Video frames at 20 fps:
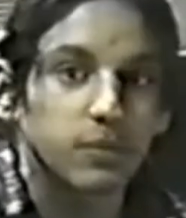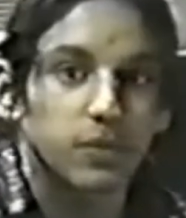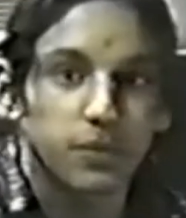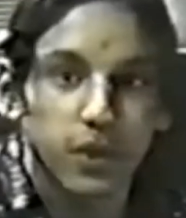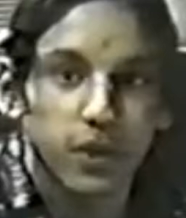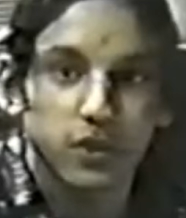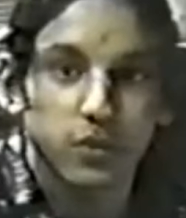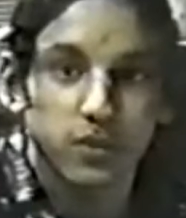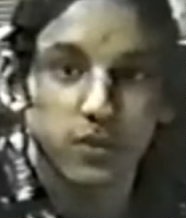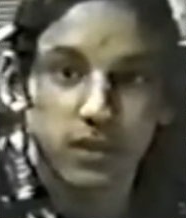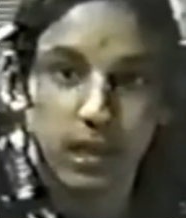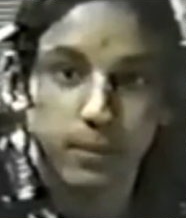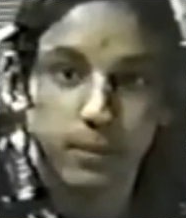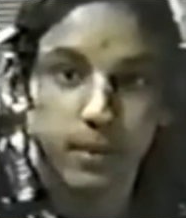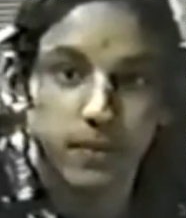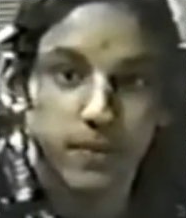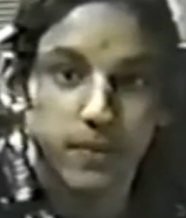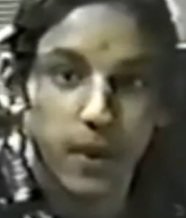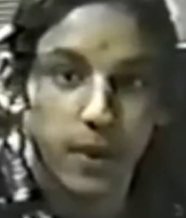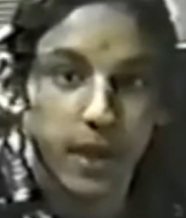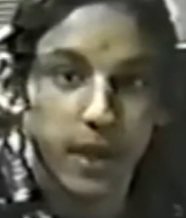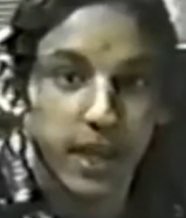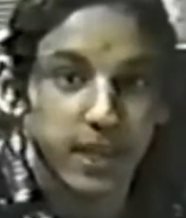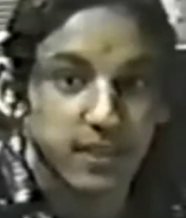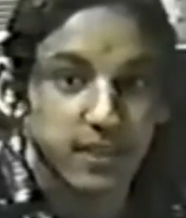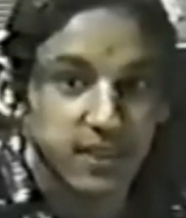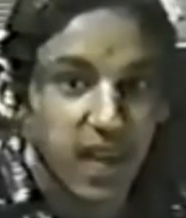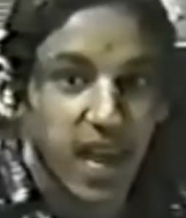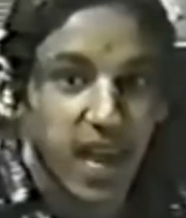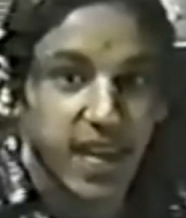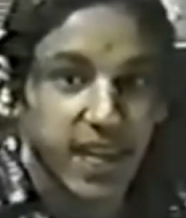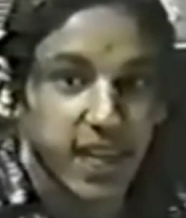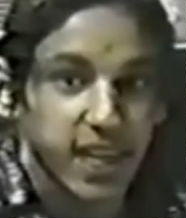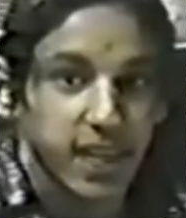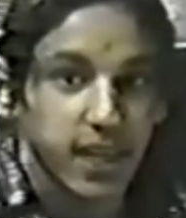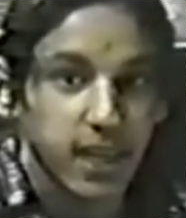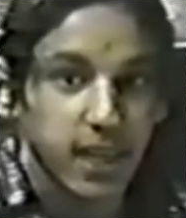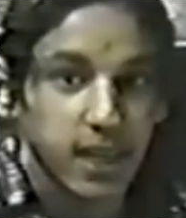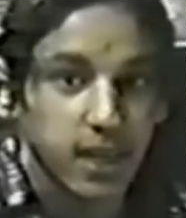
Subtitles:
first one's gonna be very exciting,